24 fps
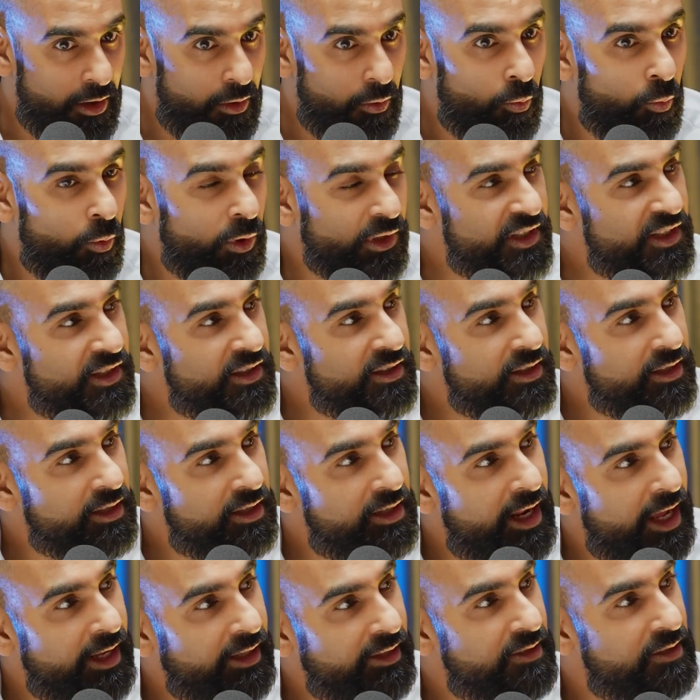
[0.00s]
What's the
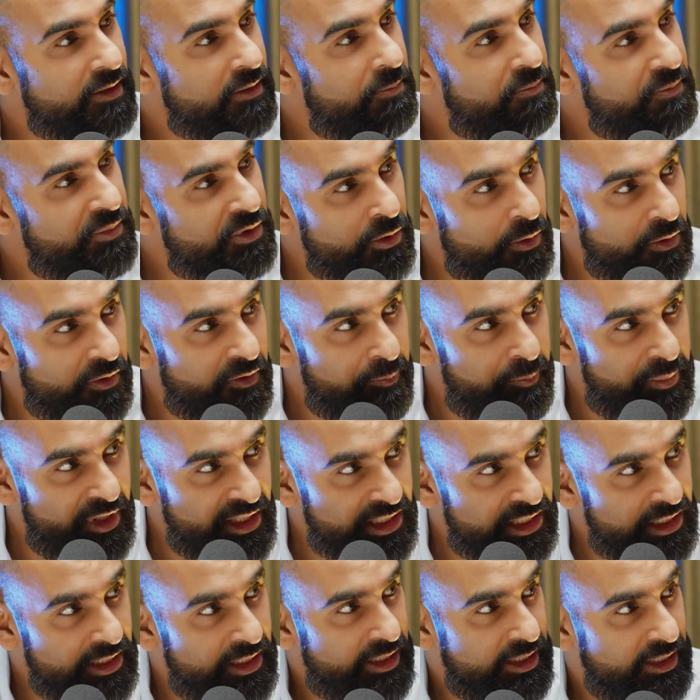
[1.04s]
next sort of
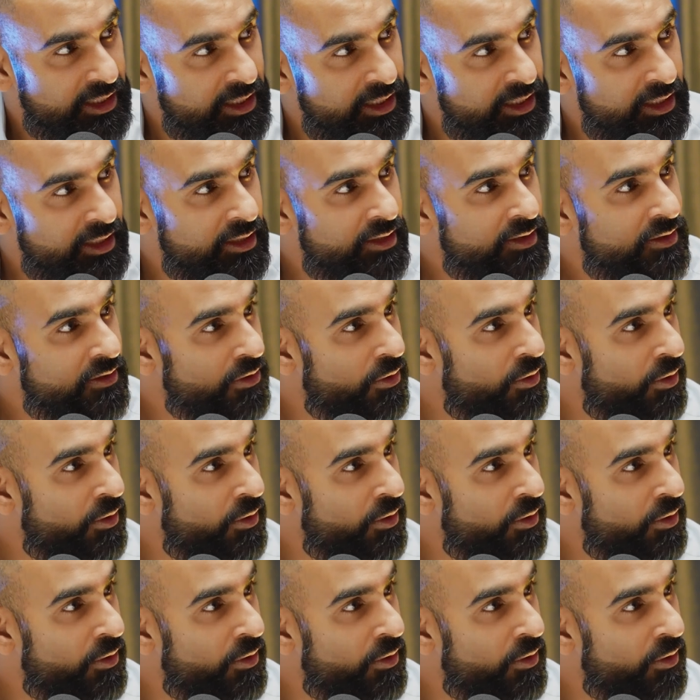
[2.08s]
businesses